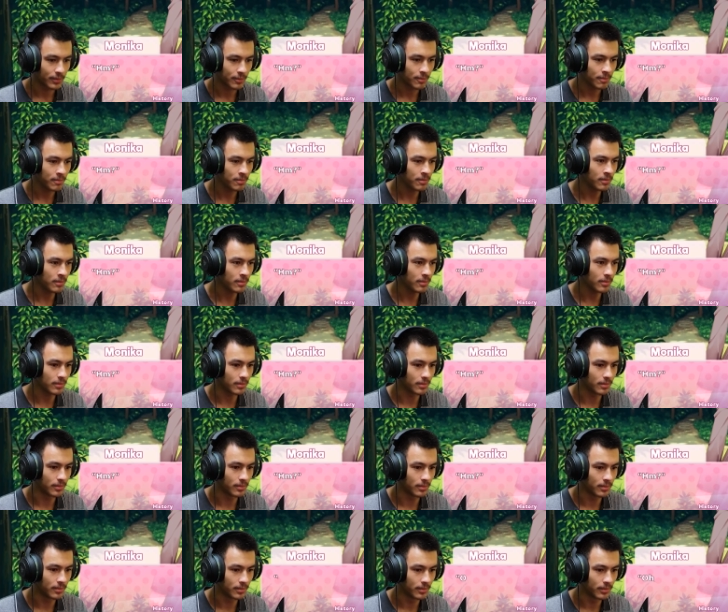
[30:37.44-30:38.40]

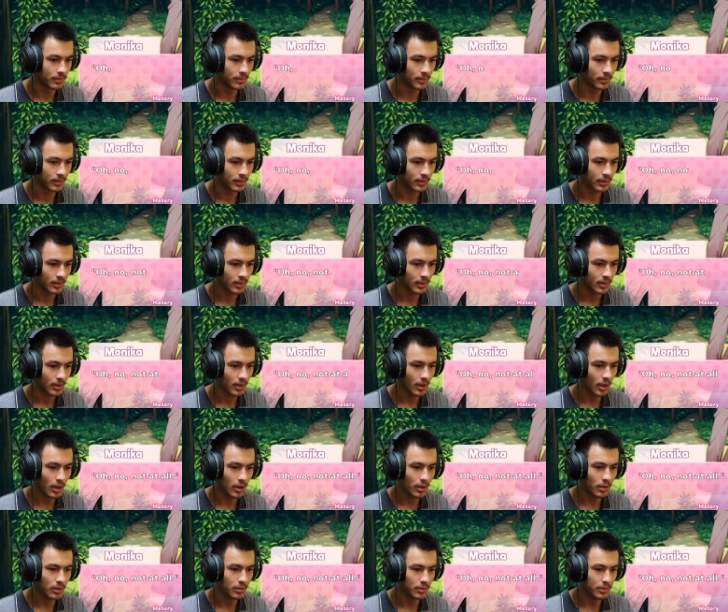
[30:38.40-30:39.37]

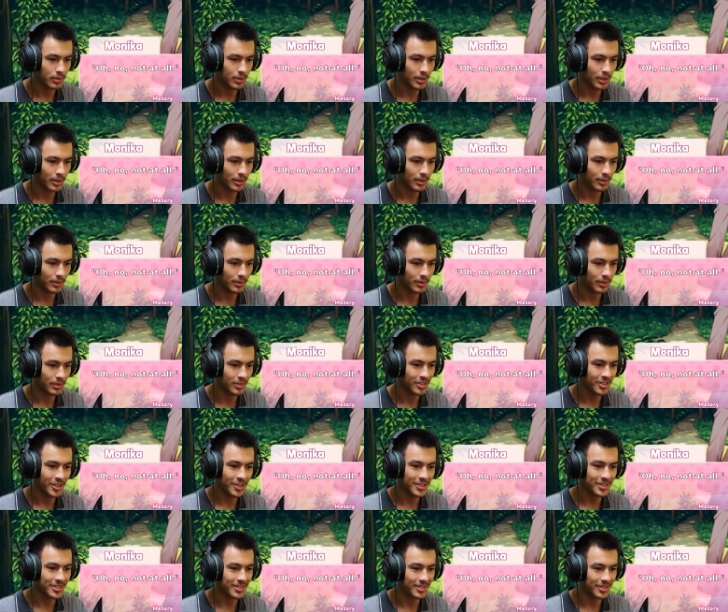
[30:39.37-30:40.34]
Oh no,
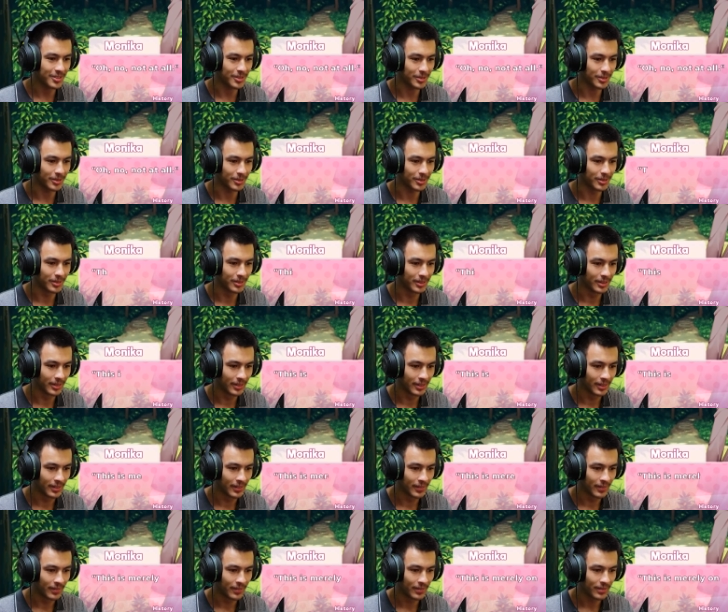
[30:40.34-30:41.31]
not at all.
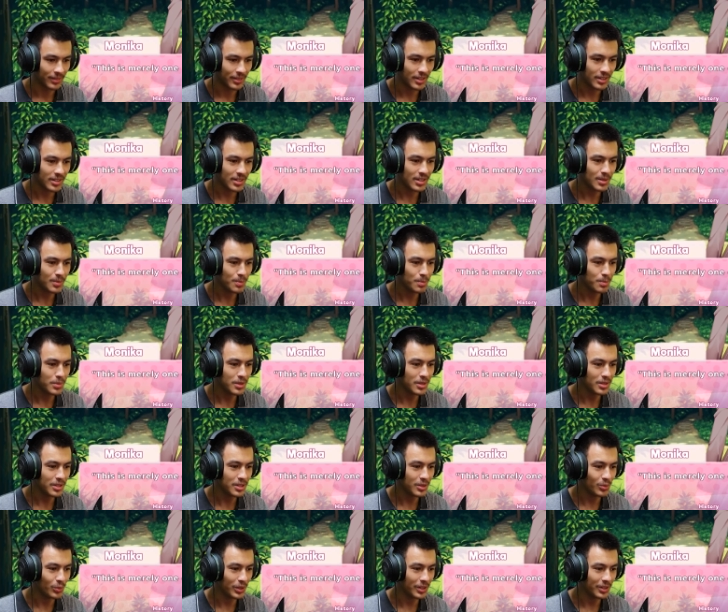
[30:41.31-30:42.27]
This is merely
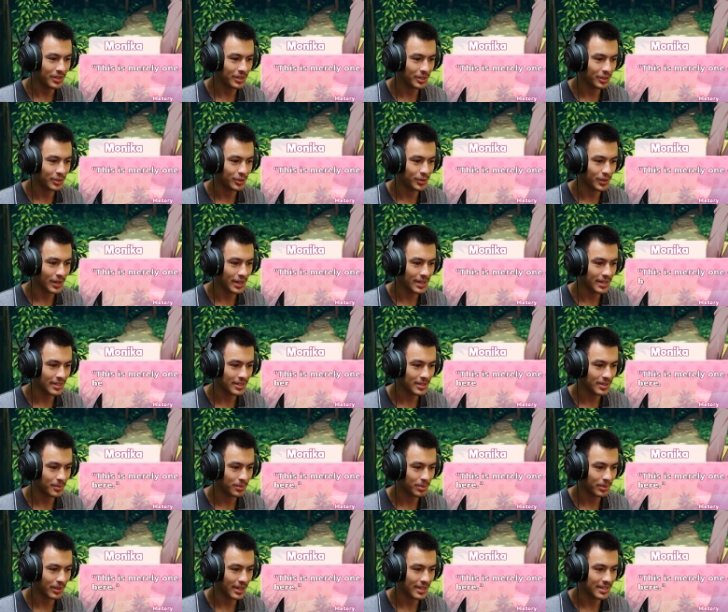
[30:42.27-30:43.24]
one of the great
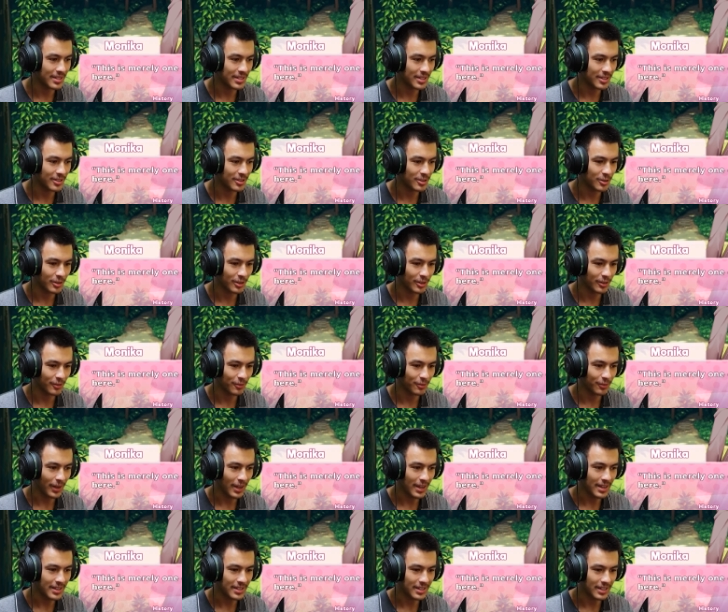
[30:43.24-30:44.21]
places you can
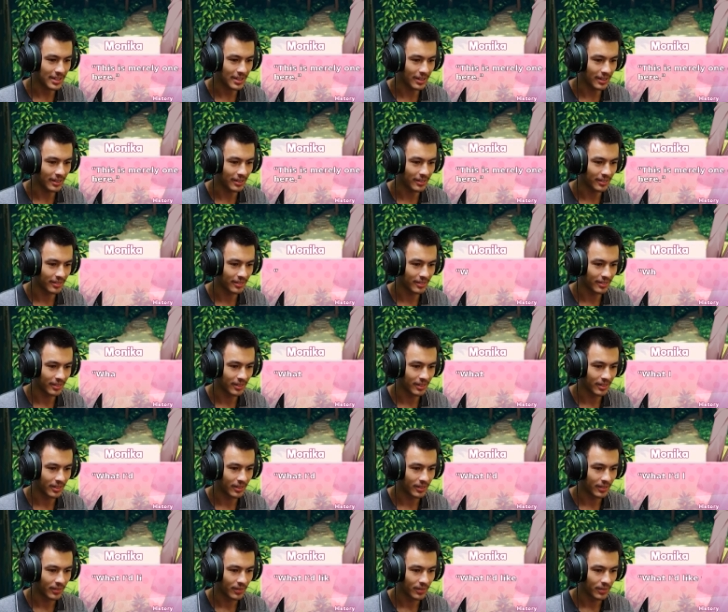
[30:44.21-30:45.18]
find here.
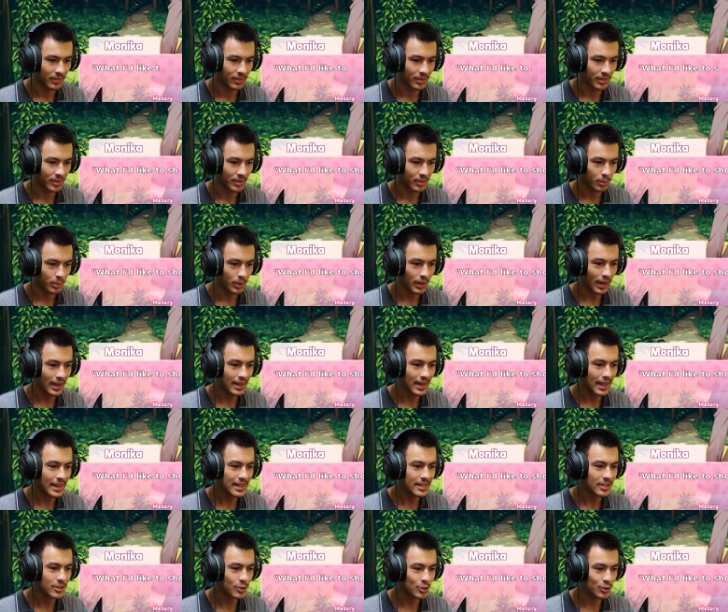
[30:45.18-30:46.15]
What I'd
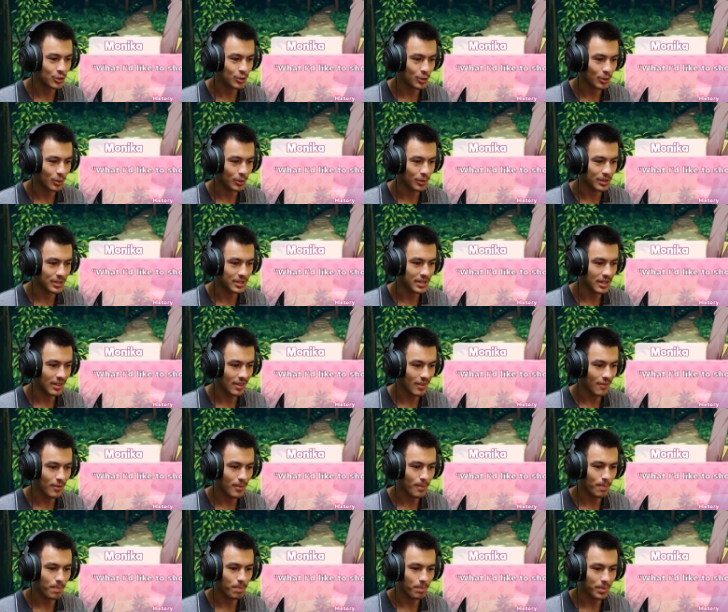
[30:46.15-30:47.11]
like to show is
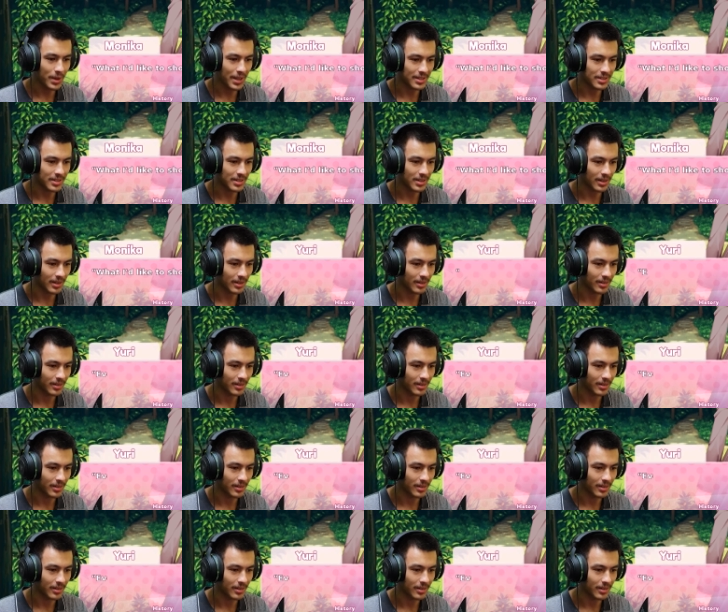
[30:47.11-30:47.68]
even better.